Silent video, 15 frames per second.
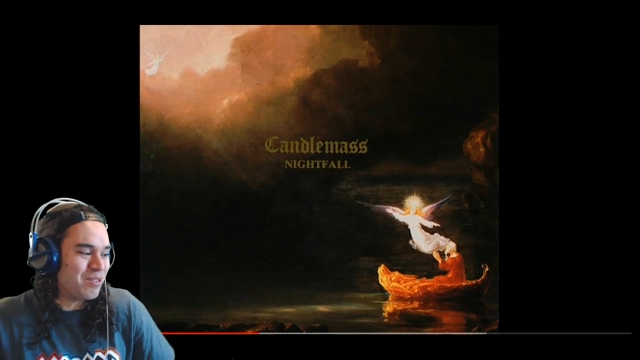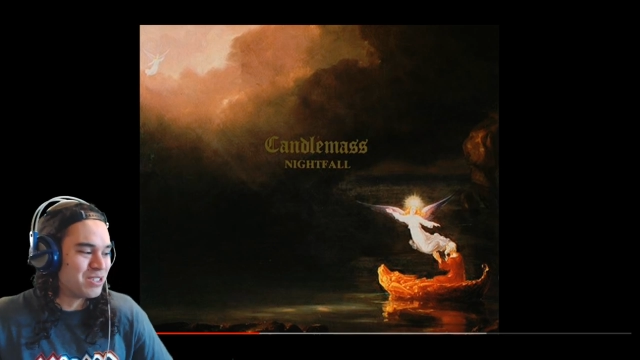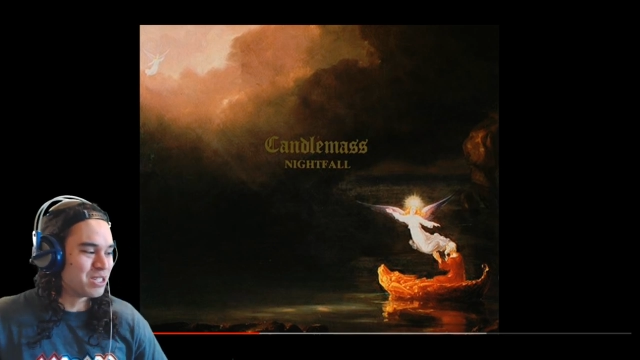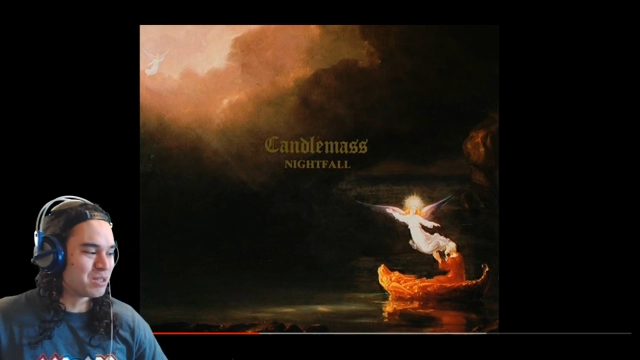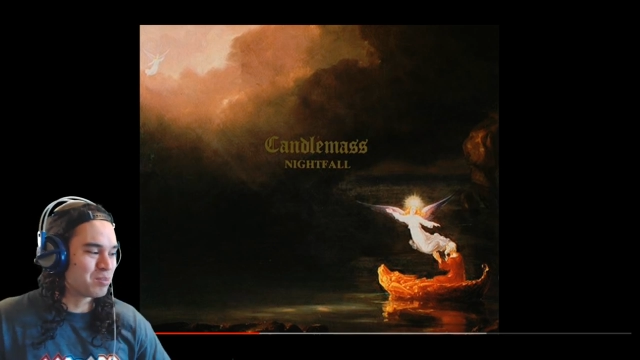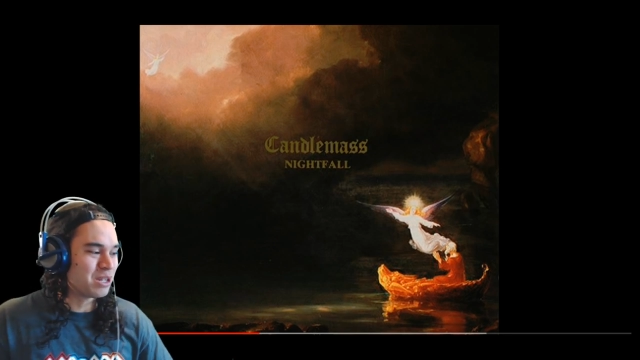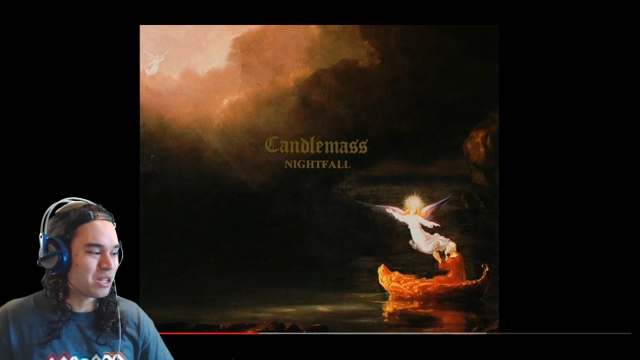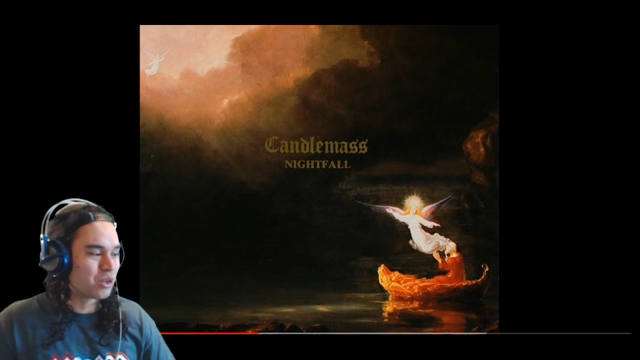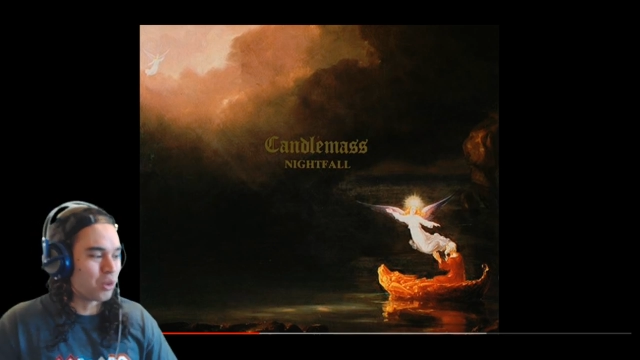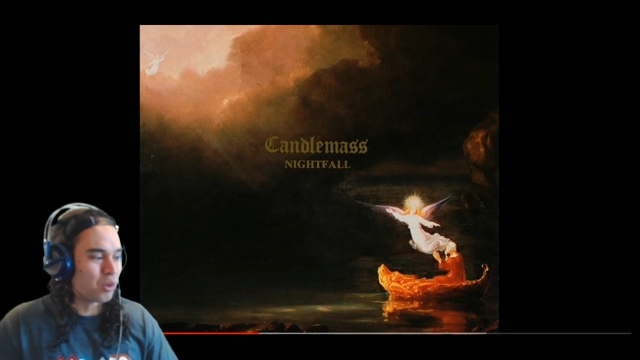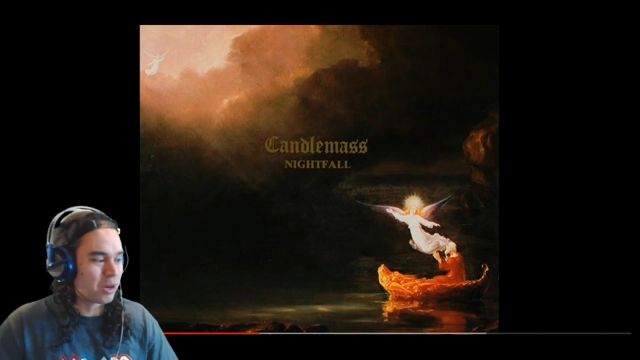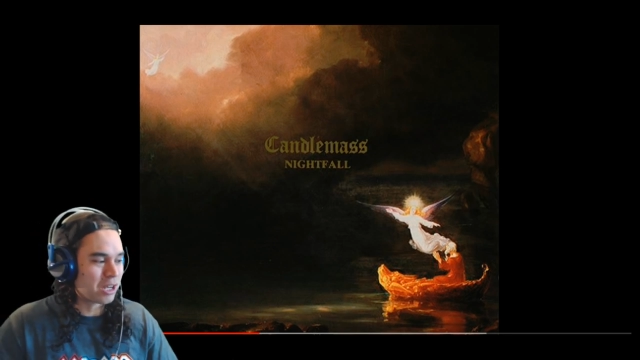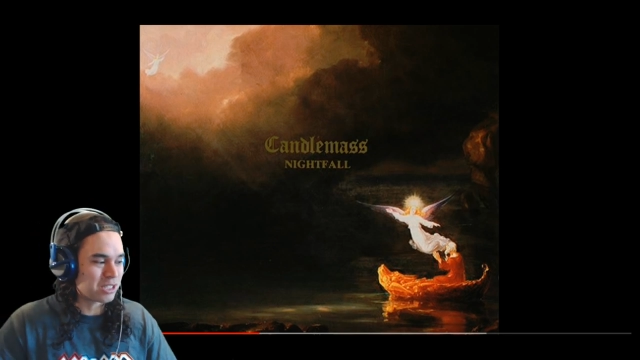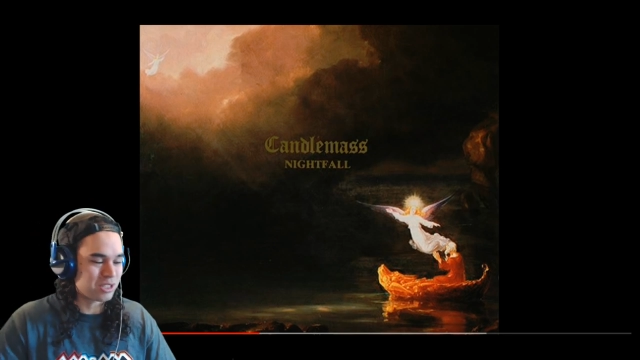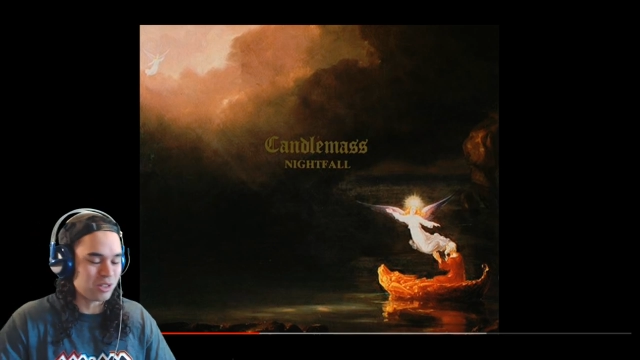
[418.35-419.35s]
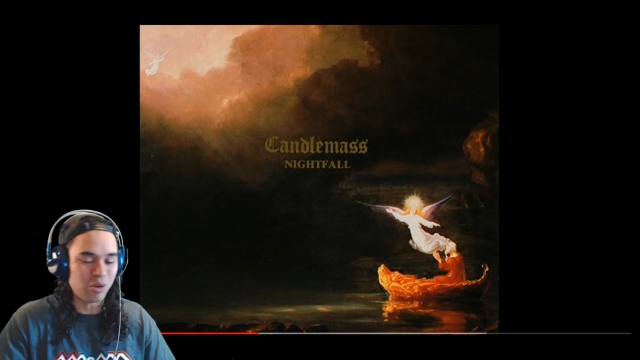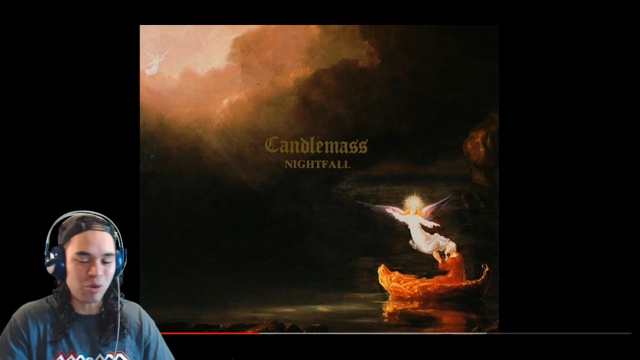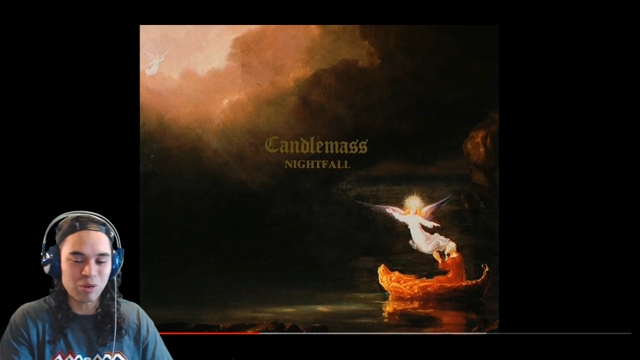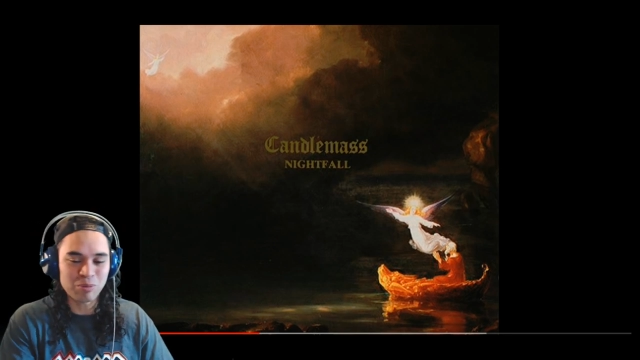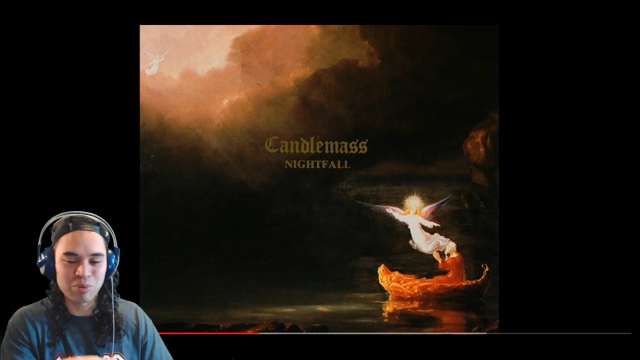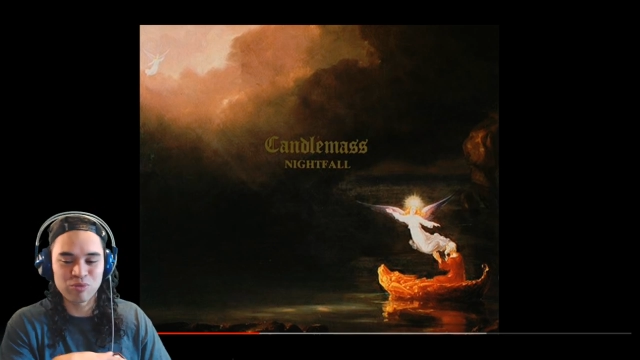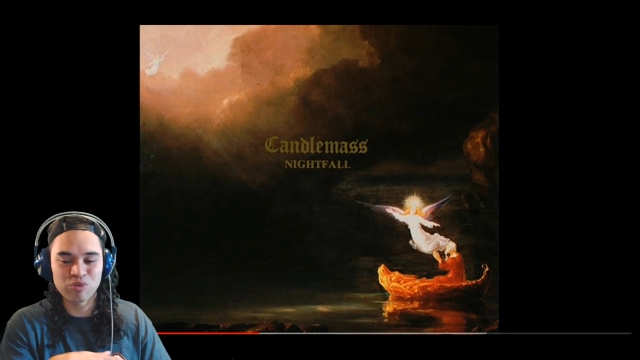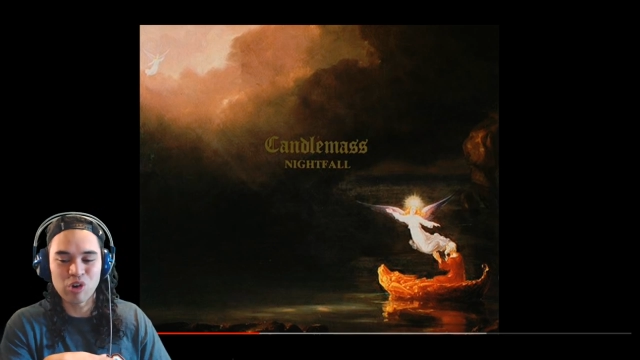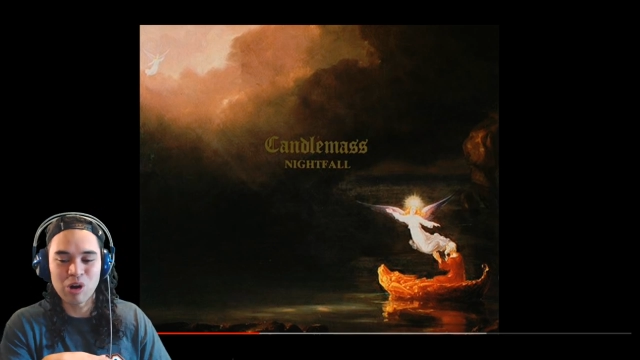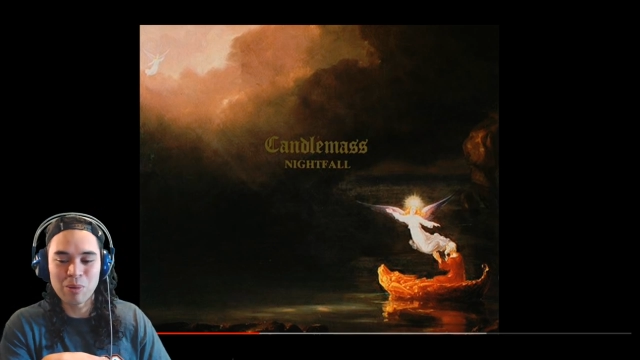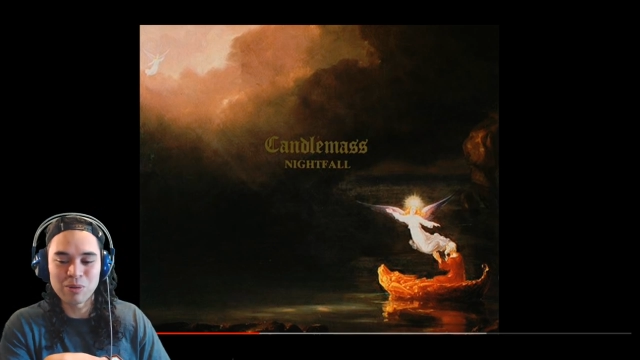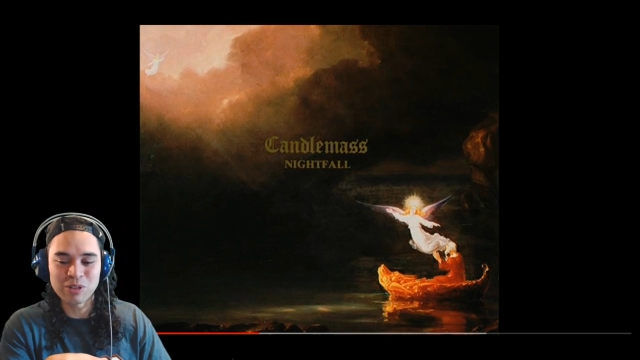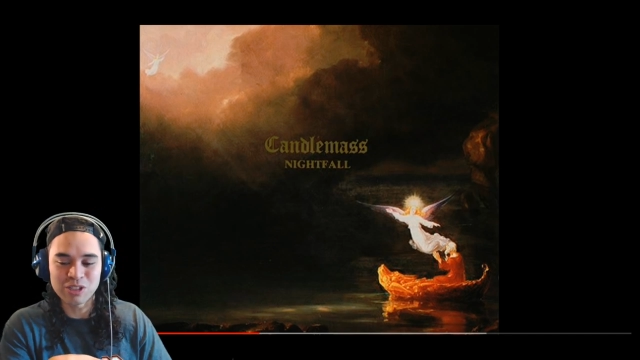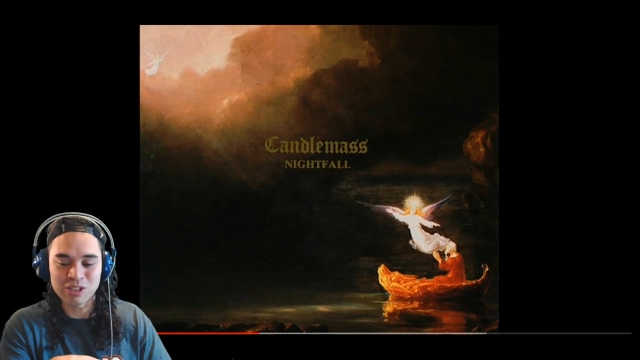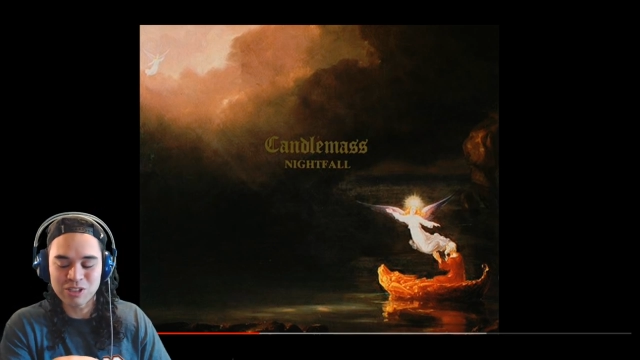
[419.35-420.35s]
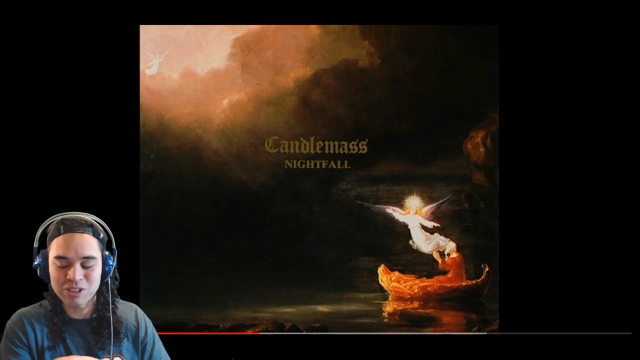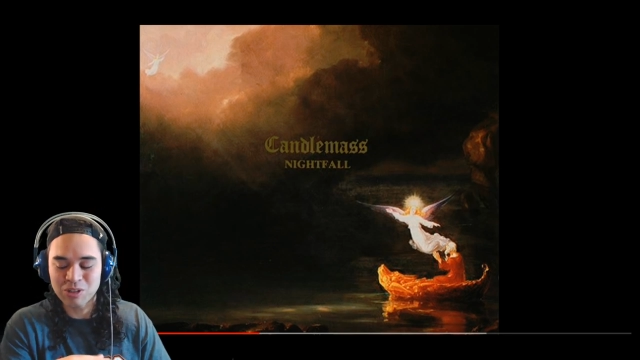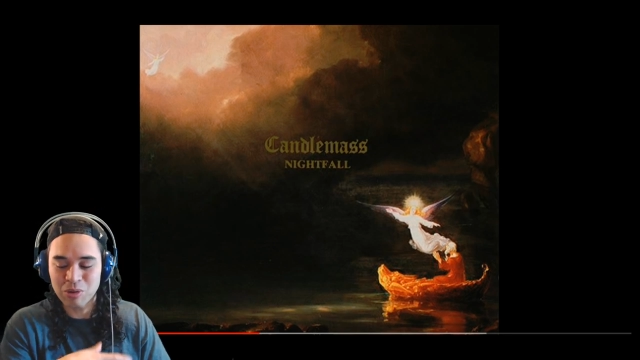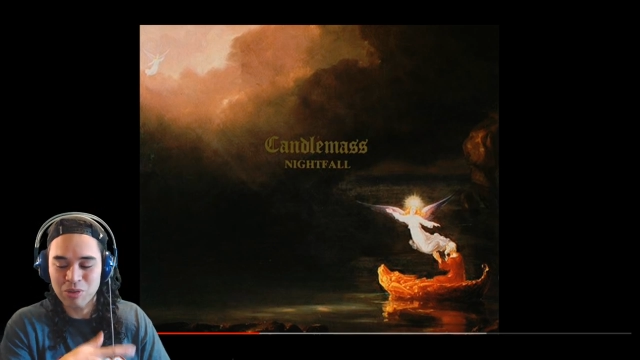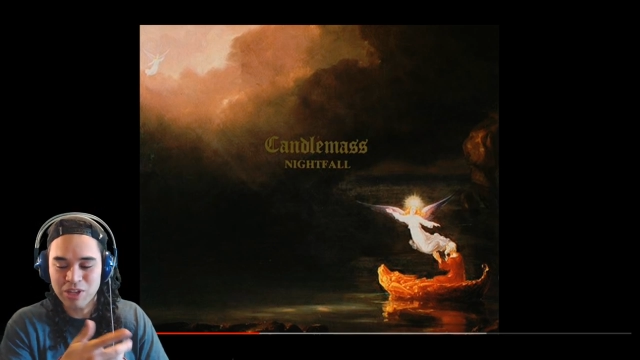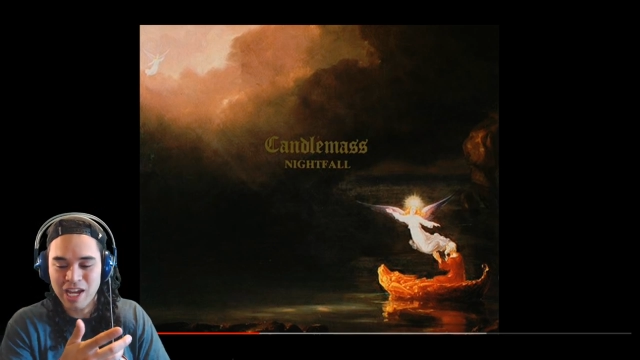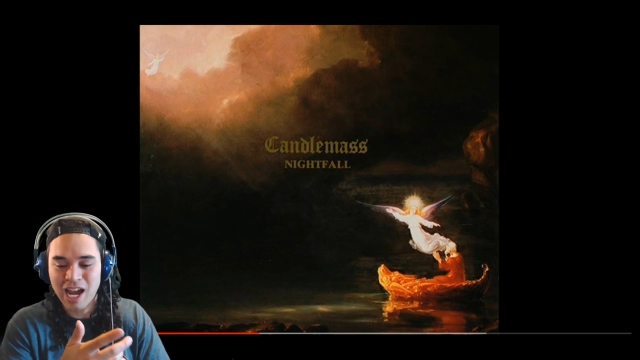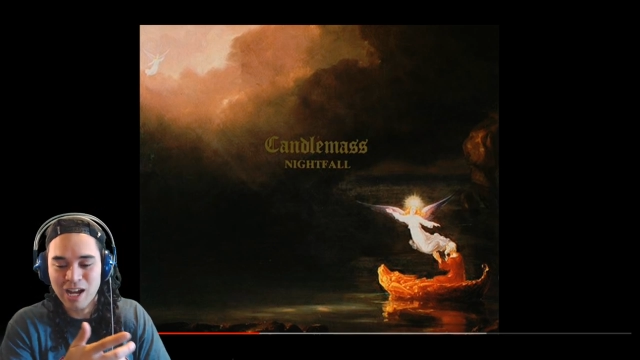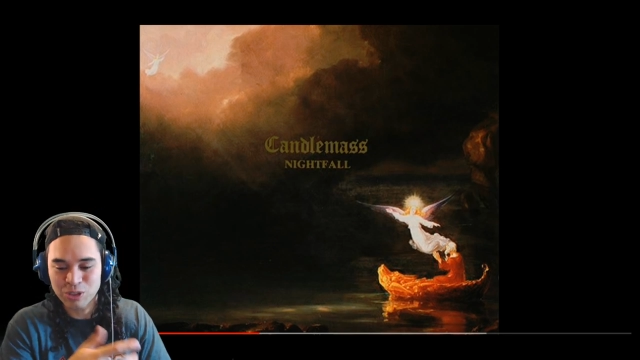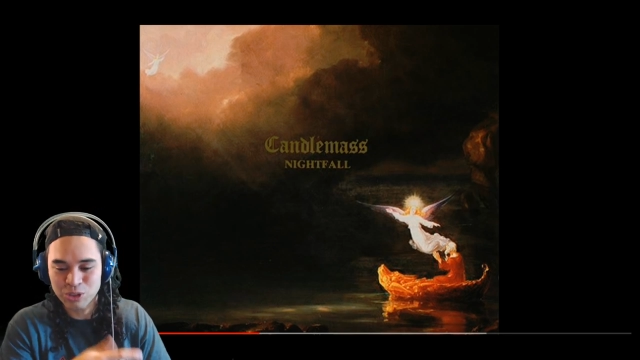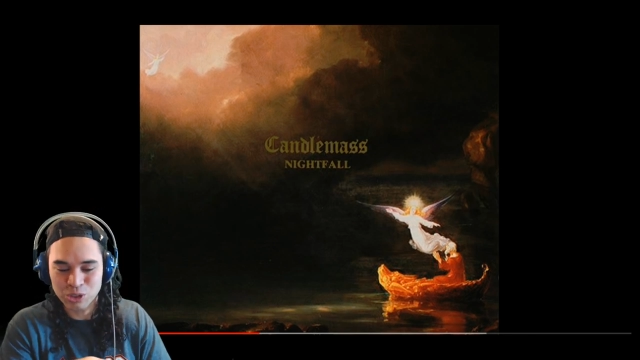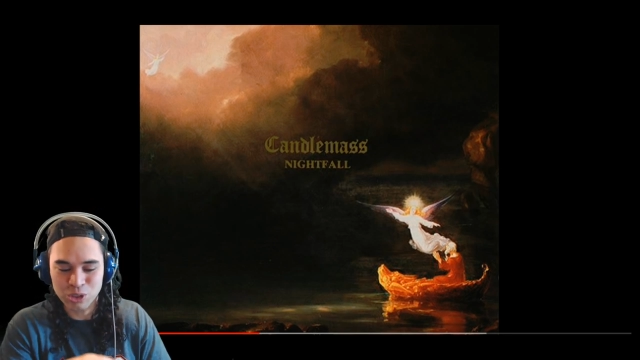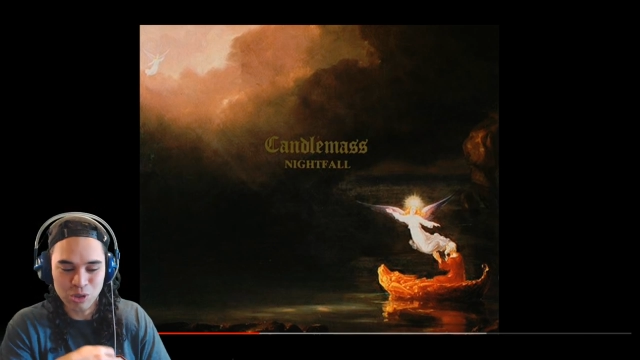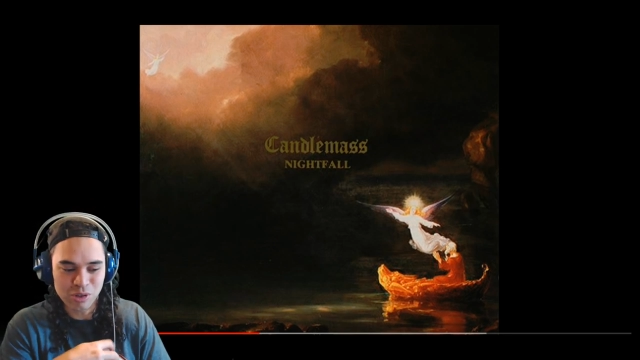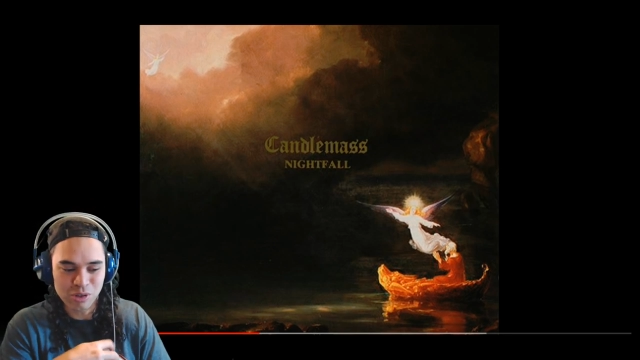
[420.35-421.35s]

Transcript: which is pretty cool because the whole performance is so theatrical